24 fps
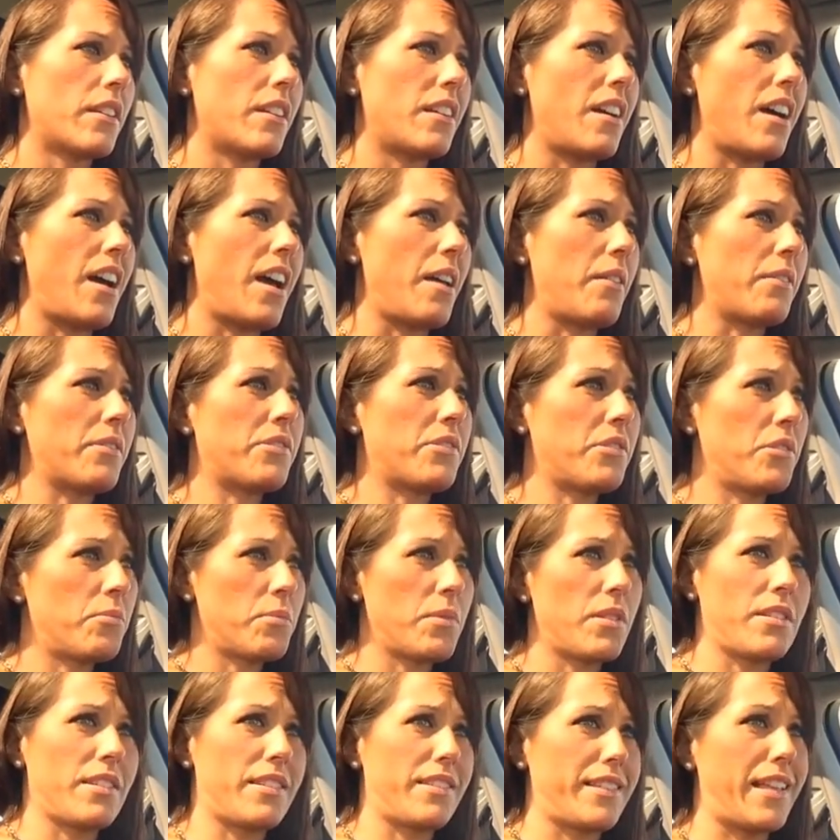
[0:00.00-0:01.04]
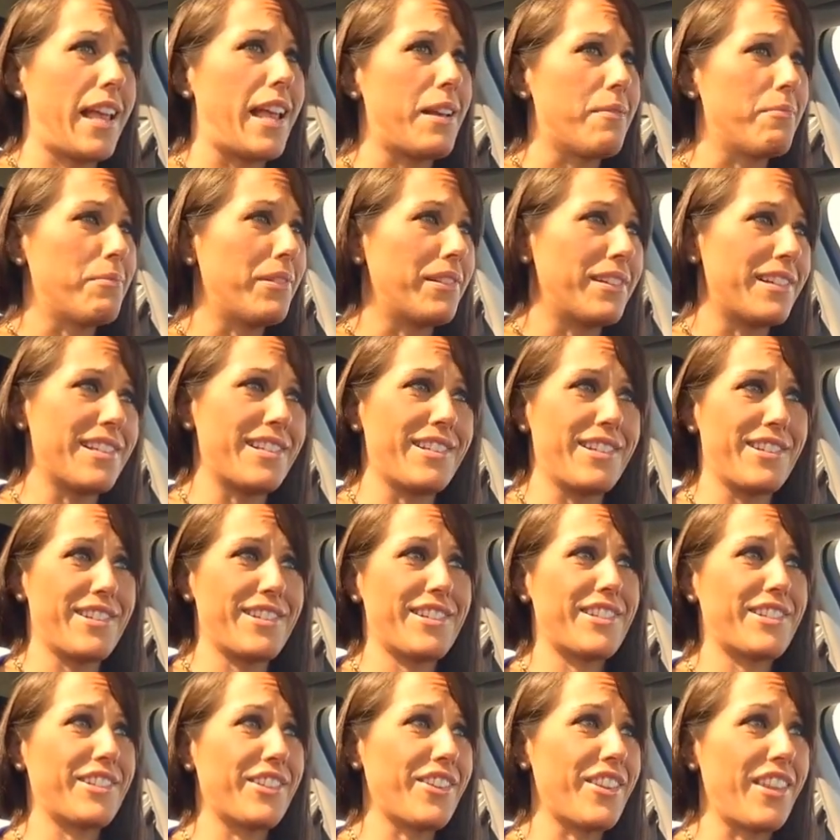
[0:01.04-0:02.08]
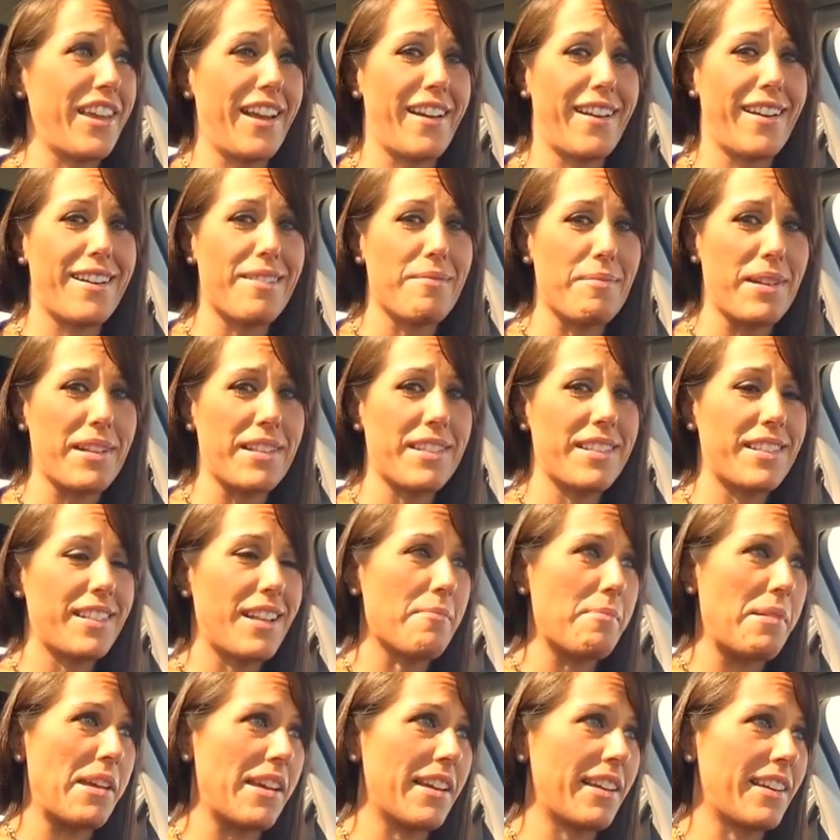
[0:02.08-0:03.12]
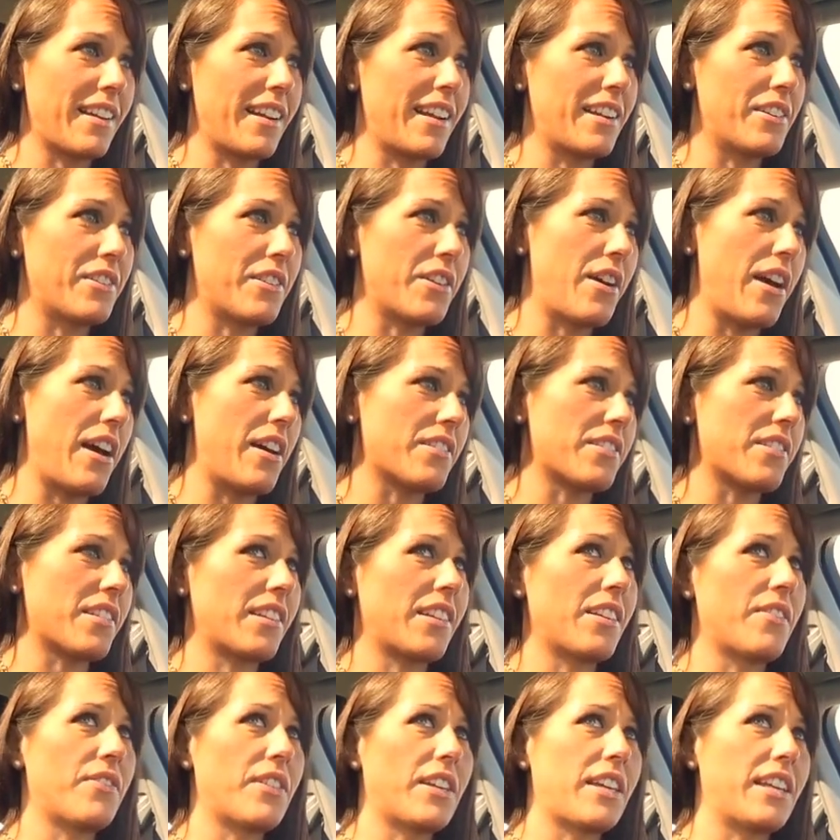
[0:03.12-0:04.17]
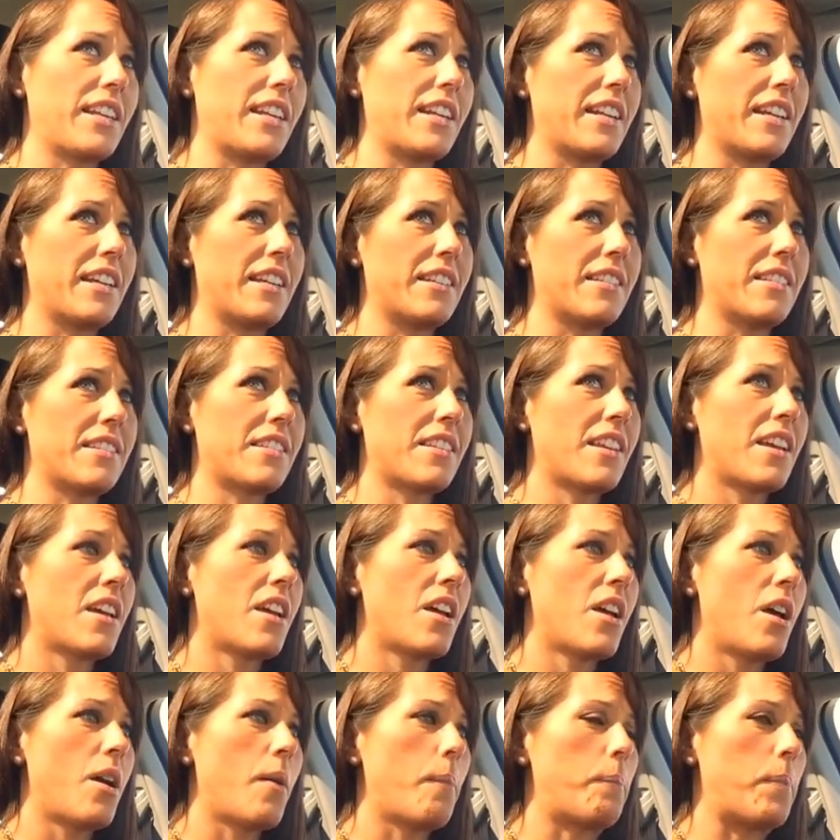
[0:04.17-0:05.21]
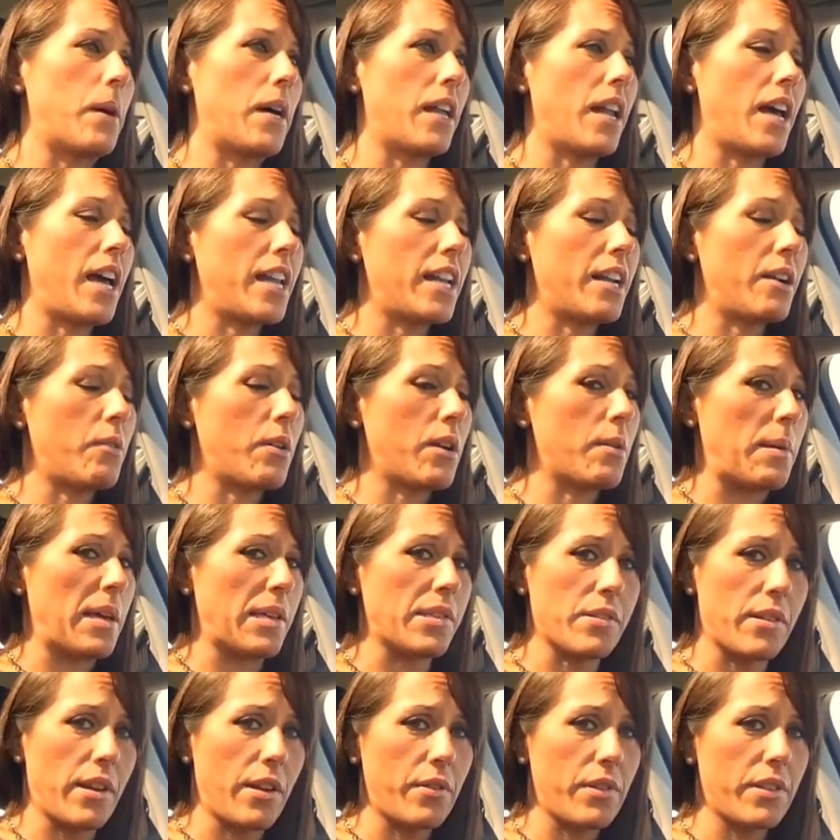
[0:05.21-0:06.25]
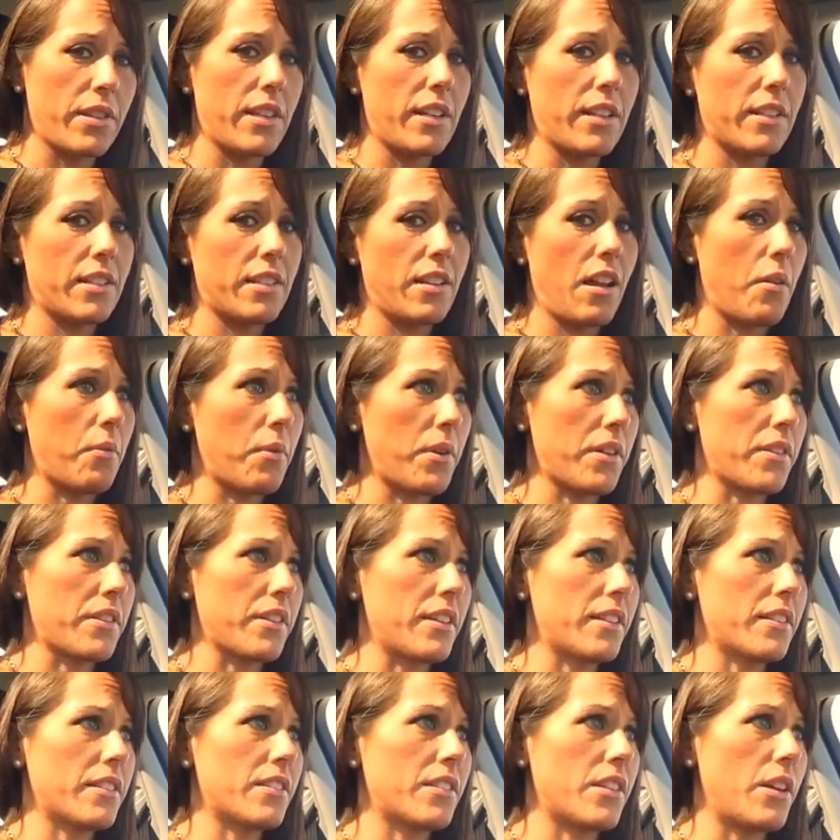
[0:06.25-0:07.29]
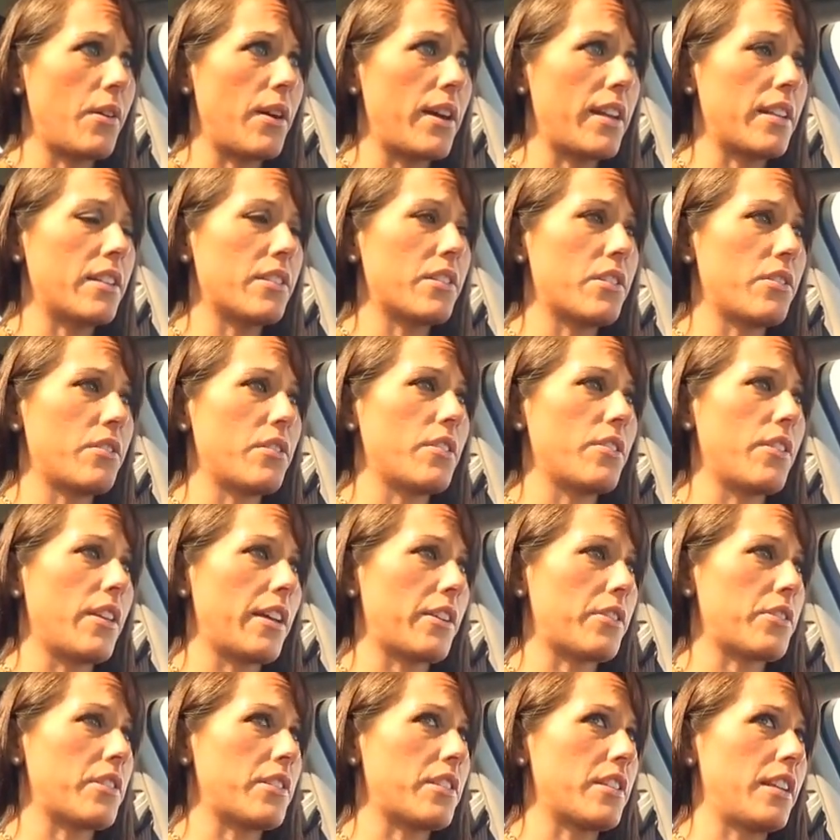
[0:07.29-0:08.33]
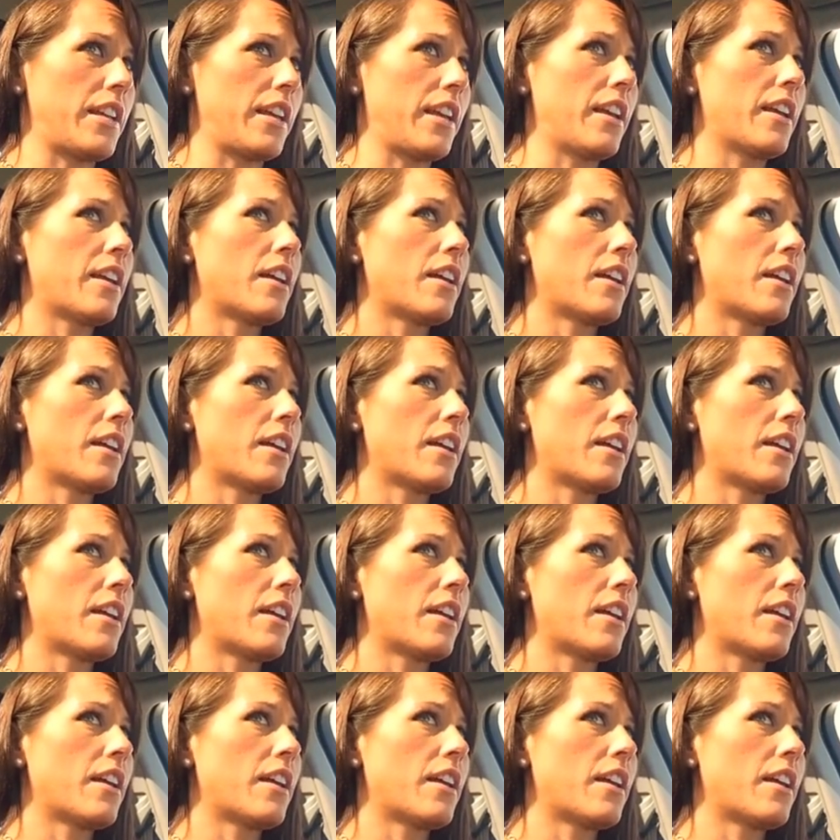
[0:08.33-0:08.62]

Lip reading: I assume that the staples are still there in my stomach, and I don't know how significant it is, but I didn't want to mess around with it. It's not worth it. So I didn't do the electricity.